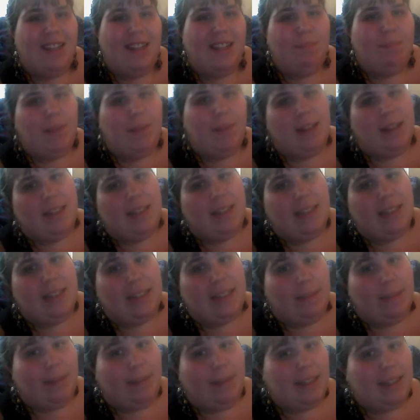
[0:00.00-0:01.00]
but this is
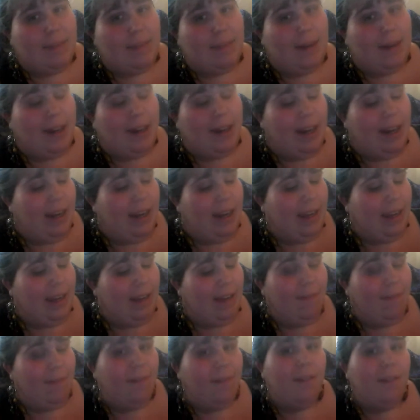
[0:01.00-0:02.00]
the best spot I have
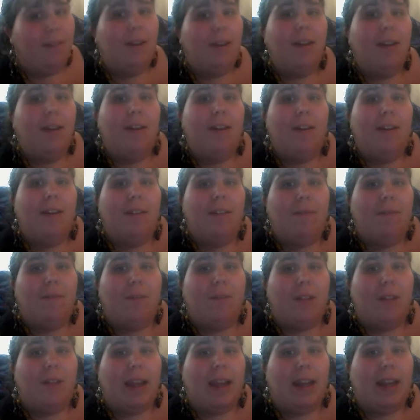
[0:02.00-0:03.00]

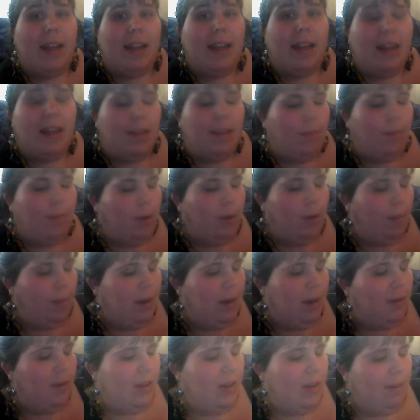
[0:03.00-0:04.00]
for lighting at the moment.
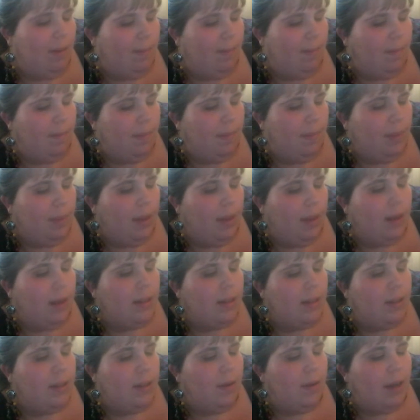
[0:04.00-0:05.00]

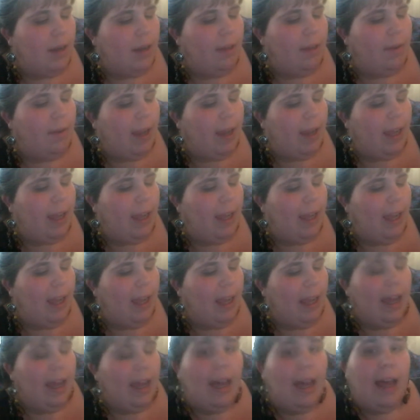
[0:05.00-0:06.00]
So anyway,
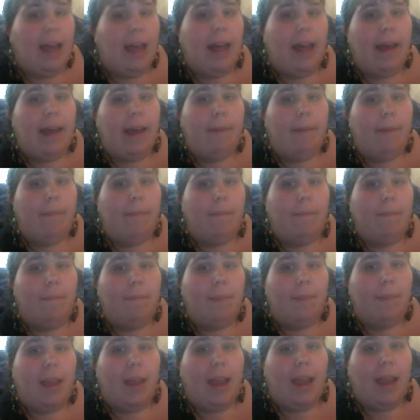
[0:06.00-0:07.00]
um,
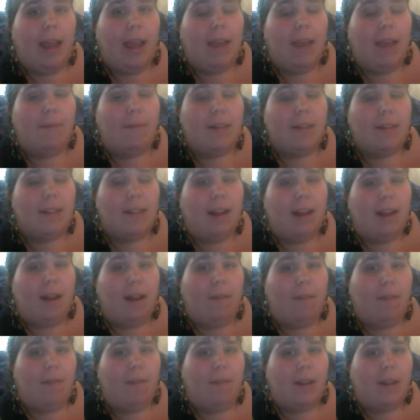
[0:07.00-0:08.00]
I was on
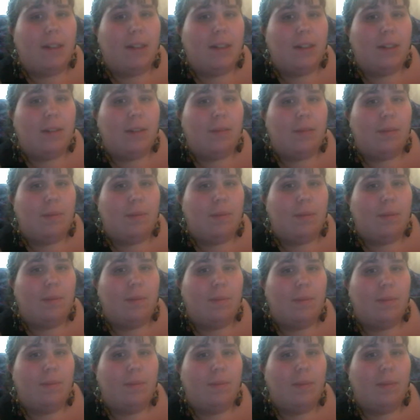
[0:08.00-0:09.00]
FlossTube
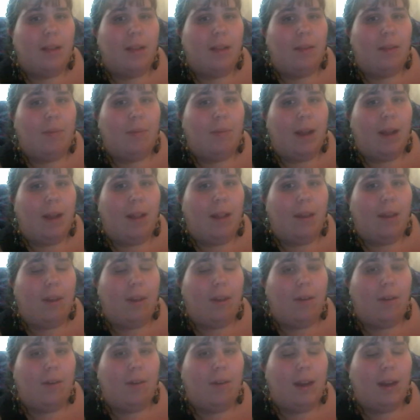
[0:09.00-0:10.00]
little while
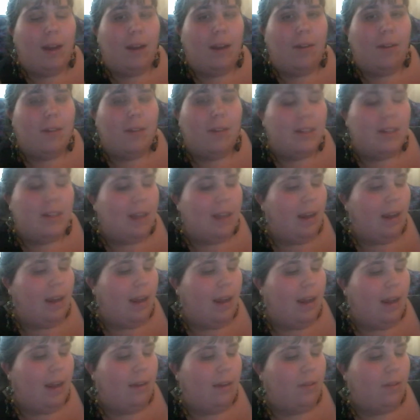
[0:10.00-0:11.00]
ago and I noticed that
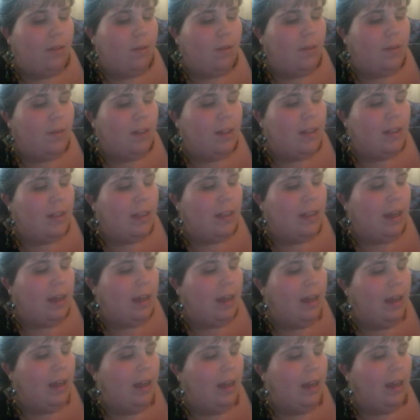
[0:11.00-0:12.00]
uh, Teresa
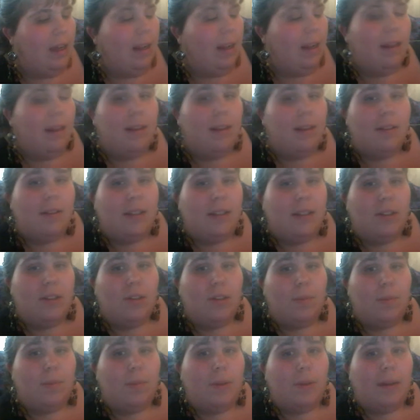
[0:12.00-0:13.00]
Little
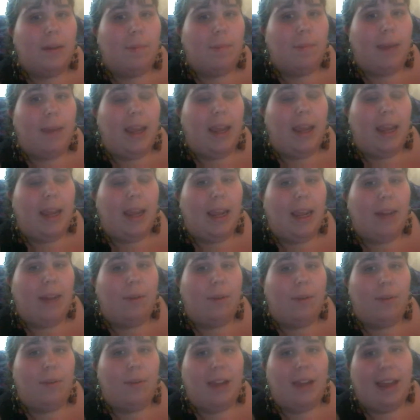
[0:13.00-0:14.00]
put up a
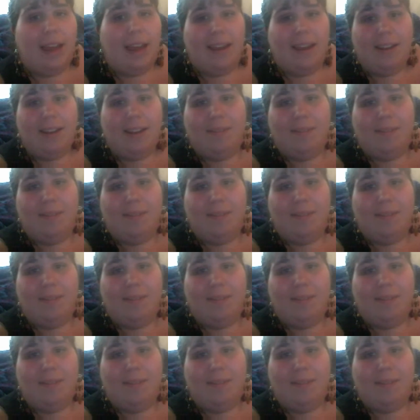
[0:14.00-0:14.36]
new tab.